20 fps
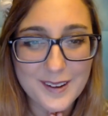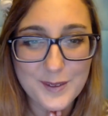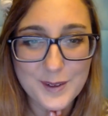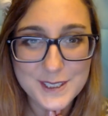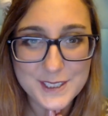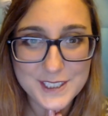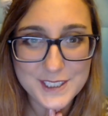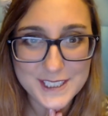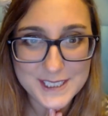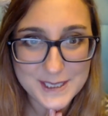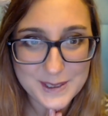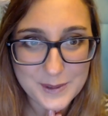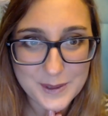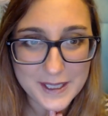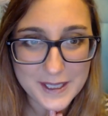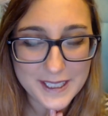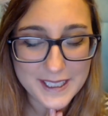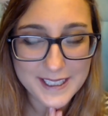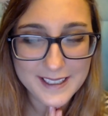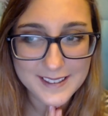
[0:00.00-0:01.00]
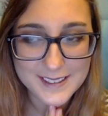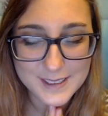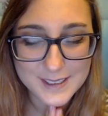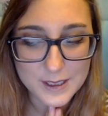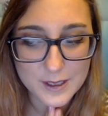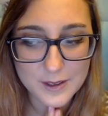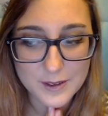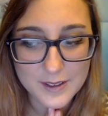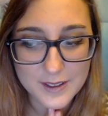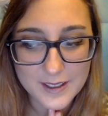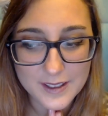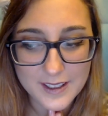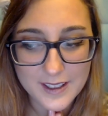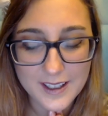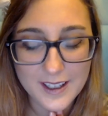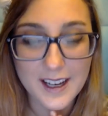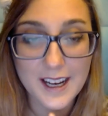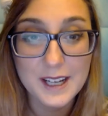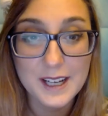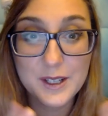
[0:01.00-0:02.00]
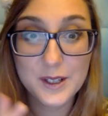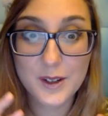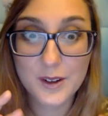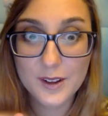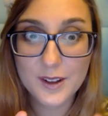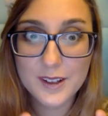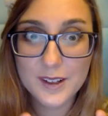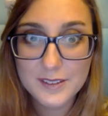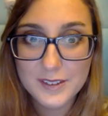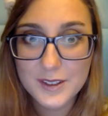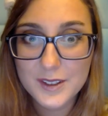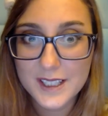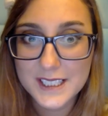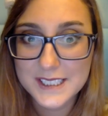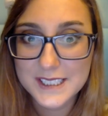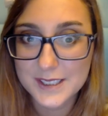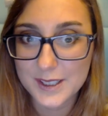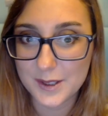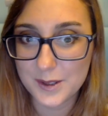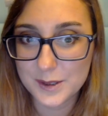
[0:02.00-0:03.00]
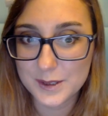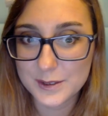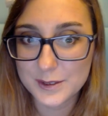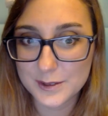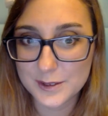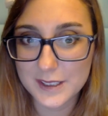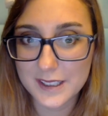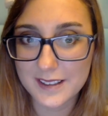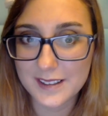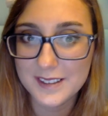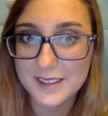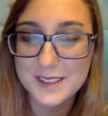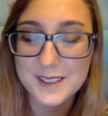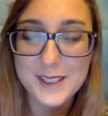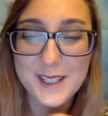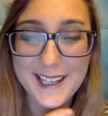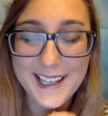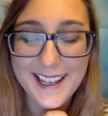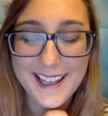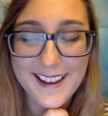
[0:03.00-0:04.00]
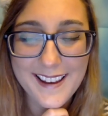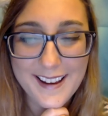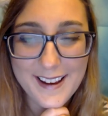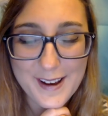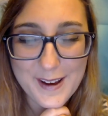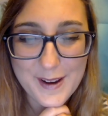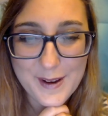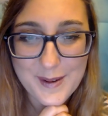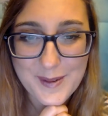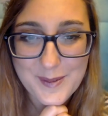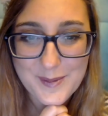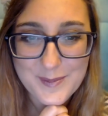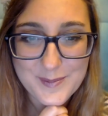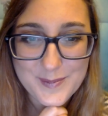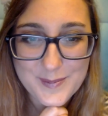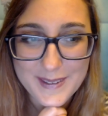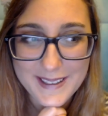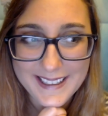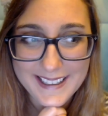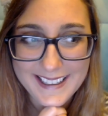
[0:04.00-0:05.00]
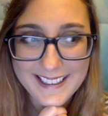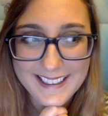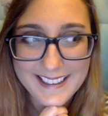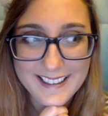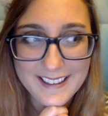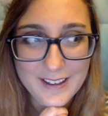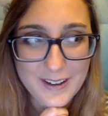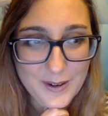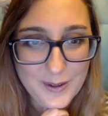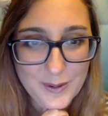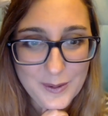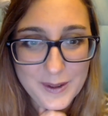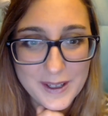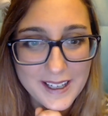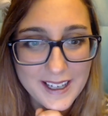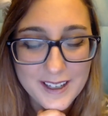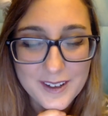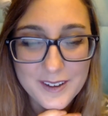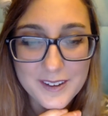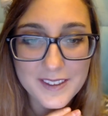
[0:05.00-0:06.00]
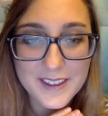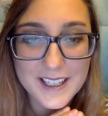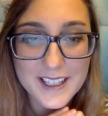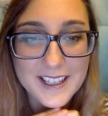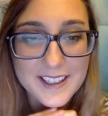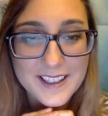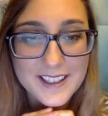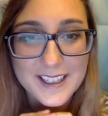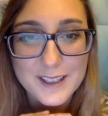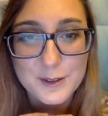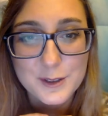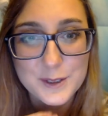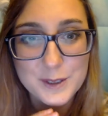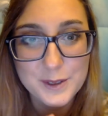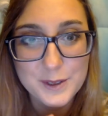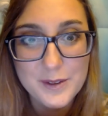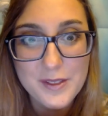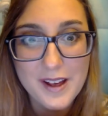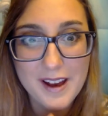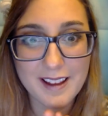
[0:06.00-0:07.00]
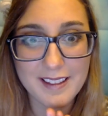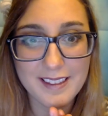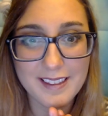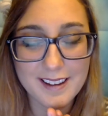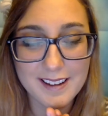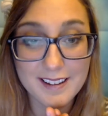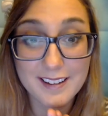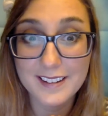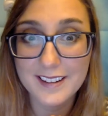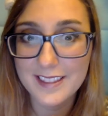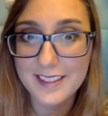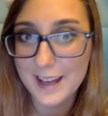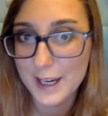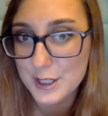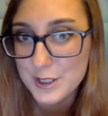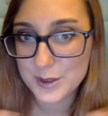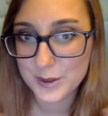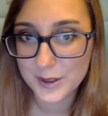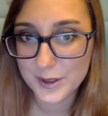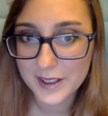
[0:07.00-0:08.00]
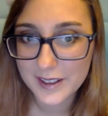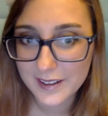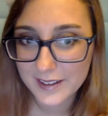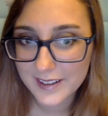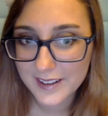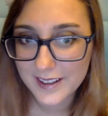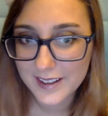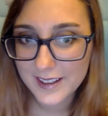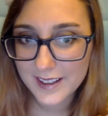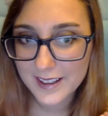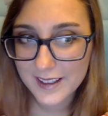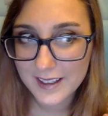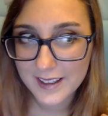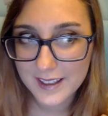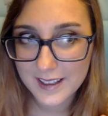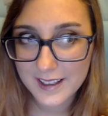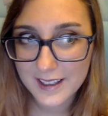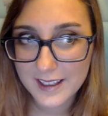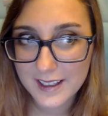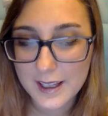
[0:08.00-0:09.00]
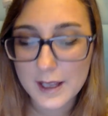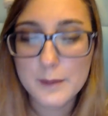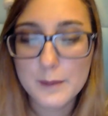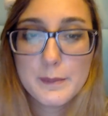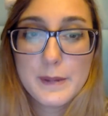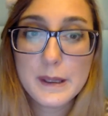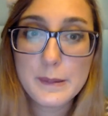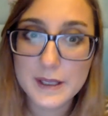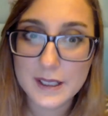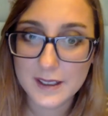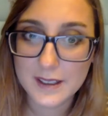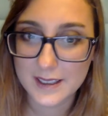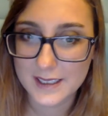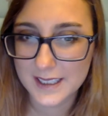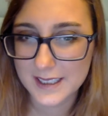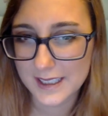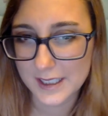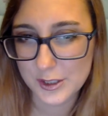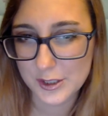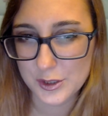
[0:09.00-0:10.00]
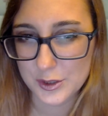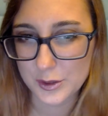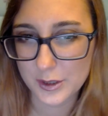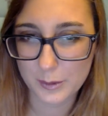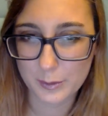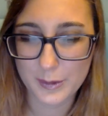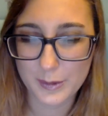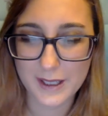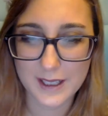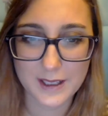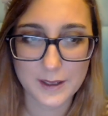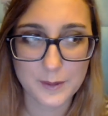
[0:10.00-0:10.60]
was just a wig. So I know a lot of you guys thought it was real. But no way, I don't think I could ever do that, like cut it that short. Maybe cut it that short, but